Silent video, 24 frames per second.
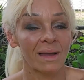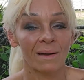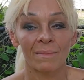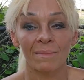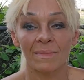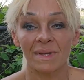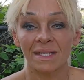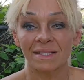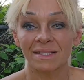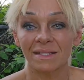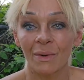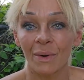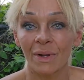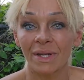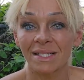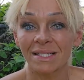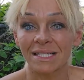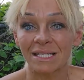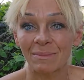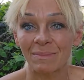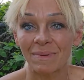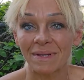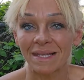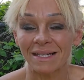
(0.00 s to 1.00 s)
it's going
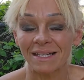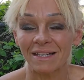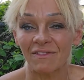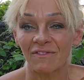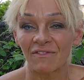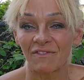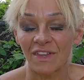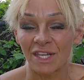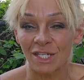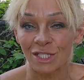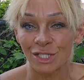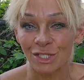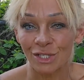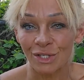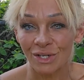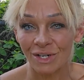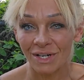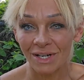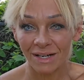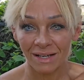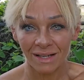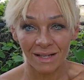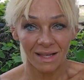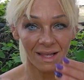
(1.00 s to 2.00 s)
to be an
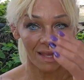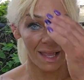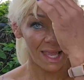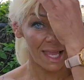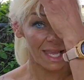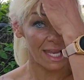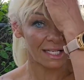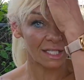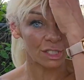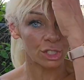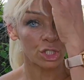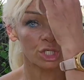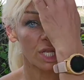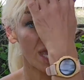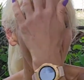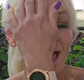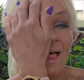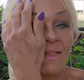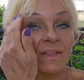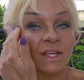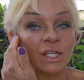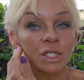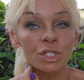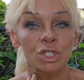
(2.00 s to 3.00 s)
adventure and a
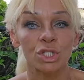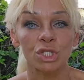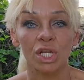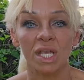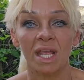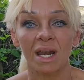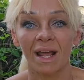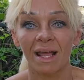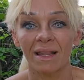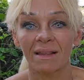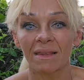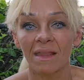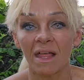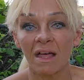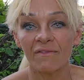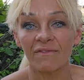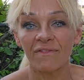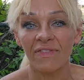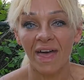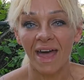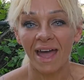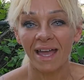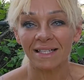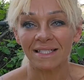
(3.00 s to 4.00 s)
challenge, and I love
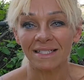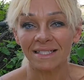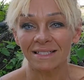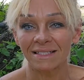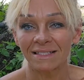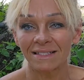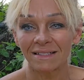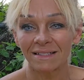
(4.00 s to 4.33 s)
that.